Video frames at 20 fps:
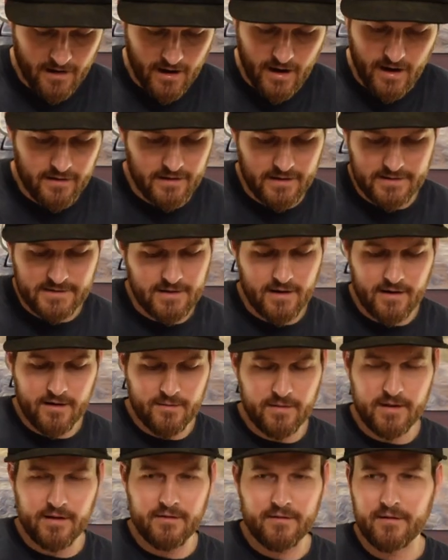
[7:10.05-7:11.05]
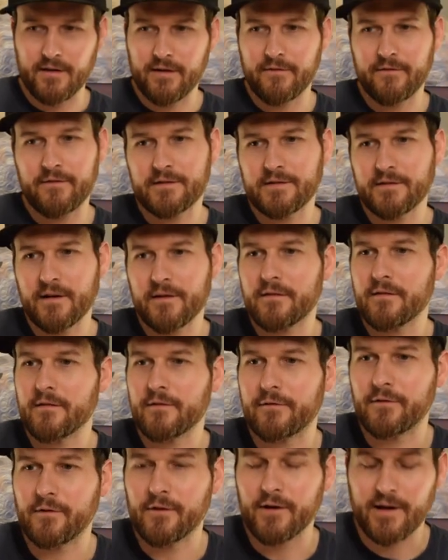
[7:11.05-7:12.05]
I, it's got to be, if it's not the
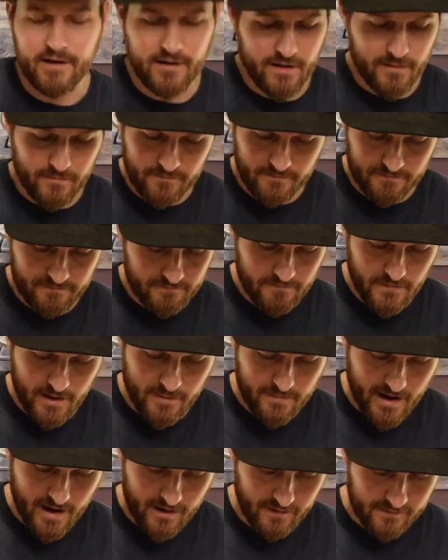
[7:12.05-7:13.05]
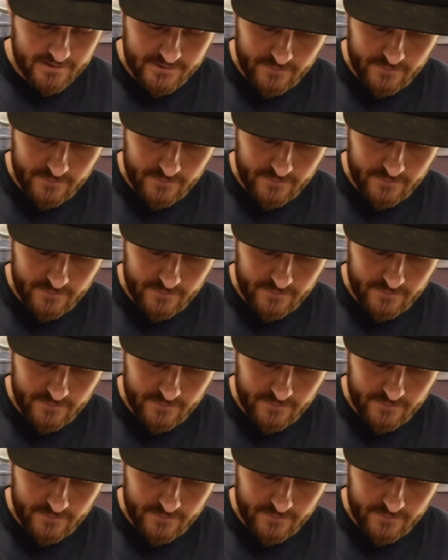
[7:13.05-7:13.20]
Lefroy, I'm um, my palate